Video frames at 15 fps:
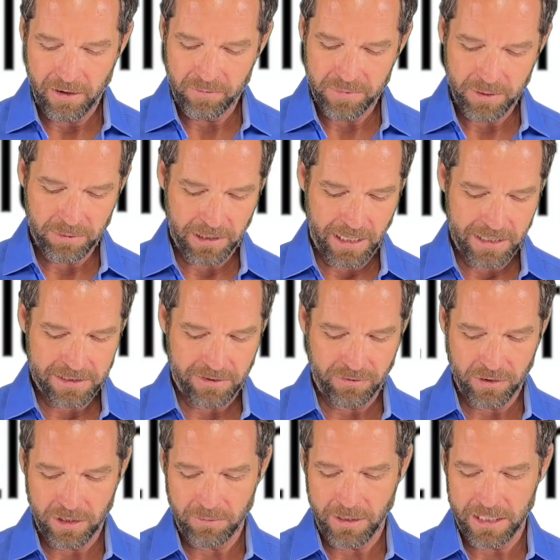People ask if
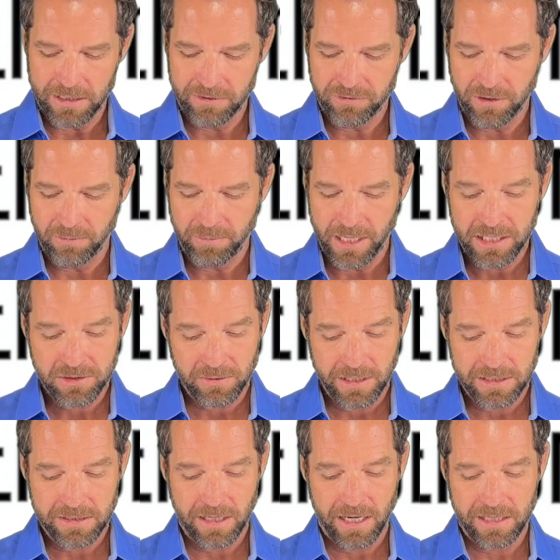we can make different base
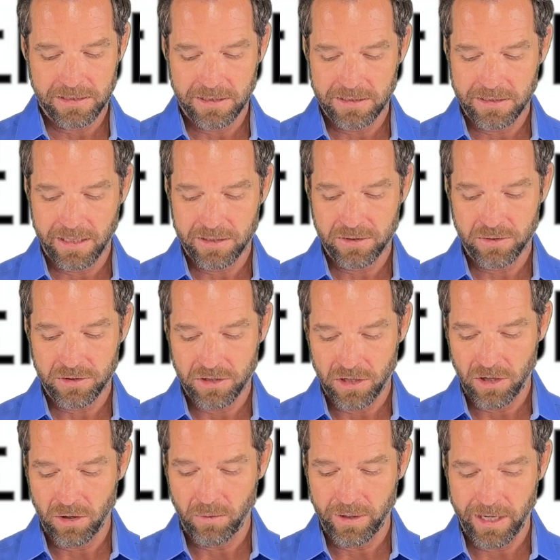ring sizes. The answer is
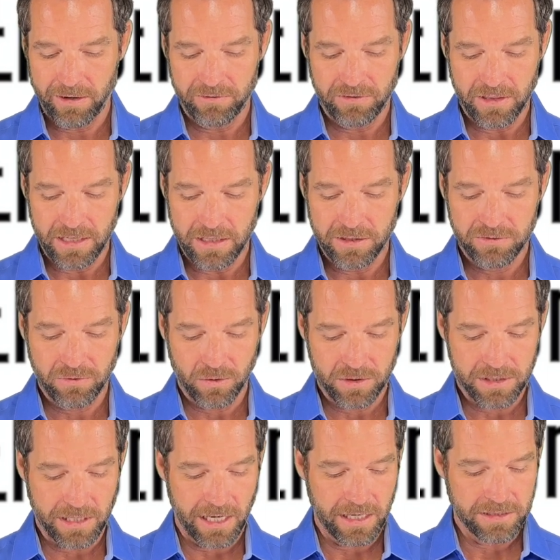no. We have these 4
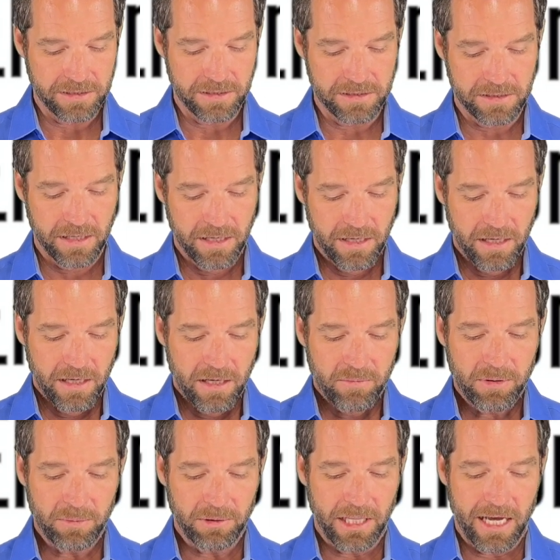sizes.
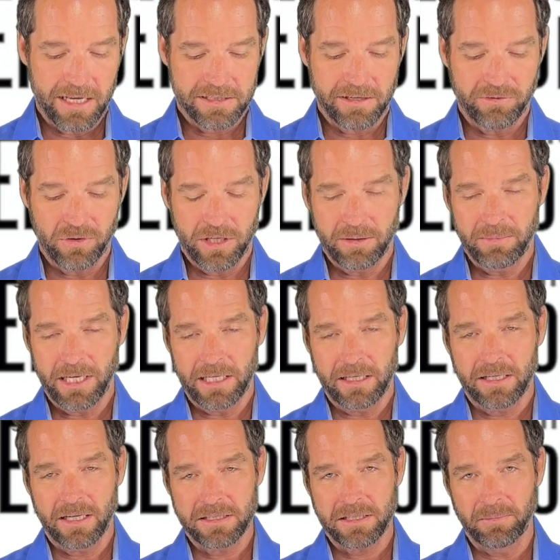People ask if we can make a
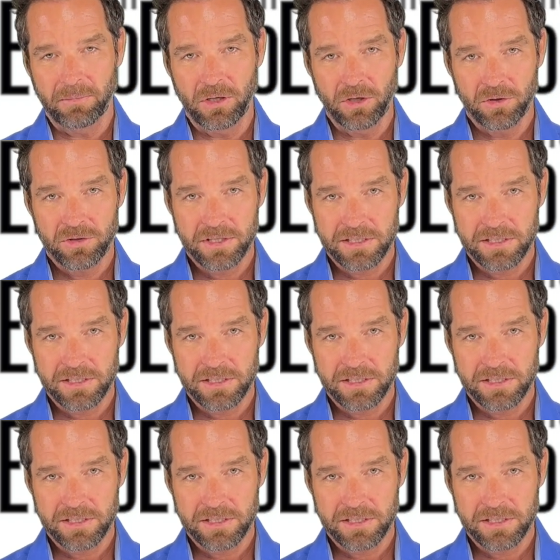custom girth